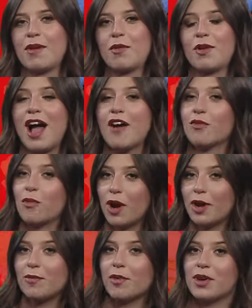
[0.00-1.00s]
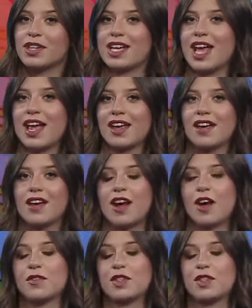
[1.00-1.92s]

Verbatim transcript: but we'll have one more day of